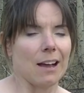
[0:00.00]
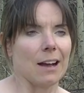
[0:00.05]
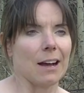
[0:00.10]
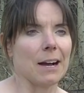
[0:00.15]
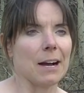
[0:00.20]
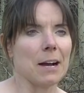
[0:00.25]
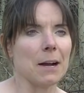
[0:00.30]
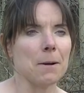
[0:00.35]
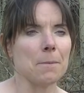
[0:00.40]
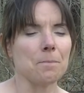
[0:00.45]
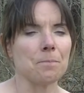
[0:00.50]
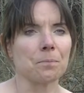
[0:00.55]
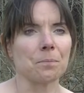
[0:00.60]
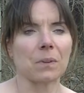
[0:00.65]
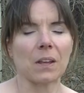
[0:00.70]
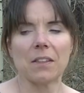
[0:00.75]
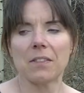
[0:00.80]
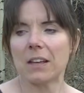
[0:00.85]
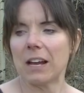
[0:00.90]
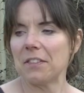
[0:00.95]

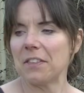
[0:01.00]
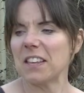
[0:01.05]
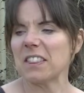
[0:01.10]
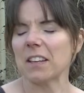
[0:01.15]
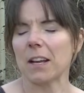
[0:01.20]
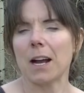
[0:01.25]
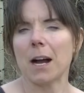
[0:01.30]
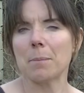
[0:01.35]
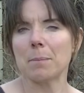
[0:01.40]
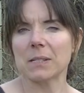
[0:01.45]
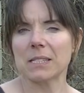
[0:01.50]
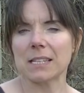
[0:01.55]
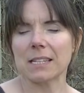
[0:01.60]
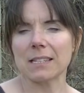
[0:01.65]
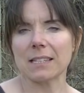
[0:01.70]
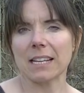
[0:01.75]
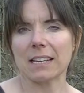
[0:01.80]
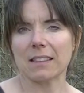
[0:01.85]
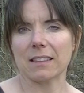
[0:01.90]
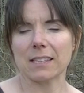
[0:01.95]
I think the Compass
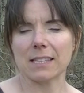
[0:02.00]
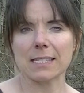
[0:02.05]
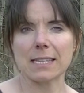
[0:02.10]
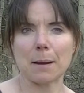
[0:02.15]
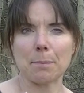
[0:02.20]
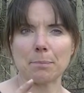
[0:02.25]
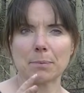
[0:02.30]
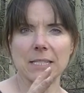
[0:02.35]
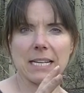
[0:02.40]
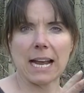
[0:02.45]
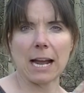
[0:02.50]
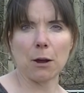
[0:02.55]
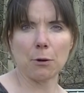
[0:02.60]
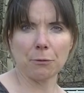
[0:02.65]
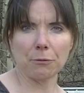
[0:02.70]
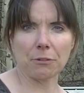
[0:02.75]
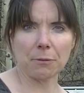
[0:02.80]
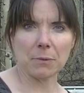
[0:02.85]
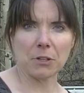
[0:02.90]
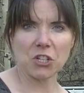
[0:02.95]
is like the step
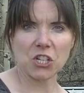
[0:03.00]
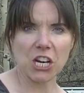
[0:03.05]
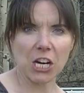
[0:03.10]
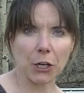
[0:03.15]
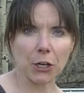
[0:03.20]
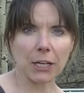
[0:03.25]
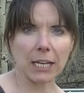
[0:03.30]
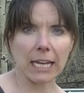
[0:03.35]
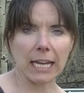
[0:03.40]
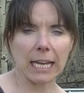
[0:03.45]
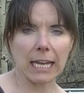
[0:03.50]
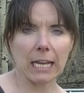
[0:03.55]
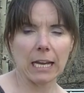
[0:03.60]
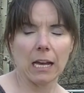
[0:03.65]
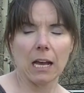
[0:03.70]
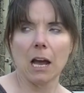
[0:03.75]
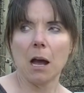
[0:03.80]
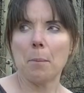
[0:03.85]
down from the Cherokee,